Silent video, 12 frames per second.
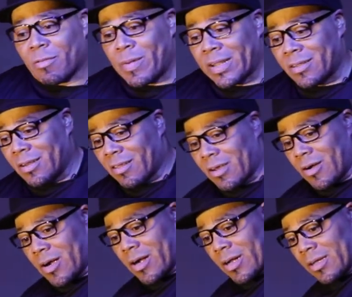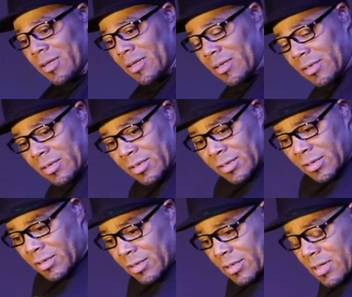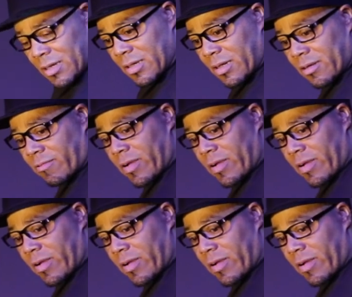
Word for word: inspecting his car. He looking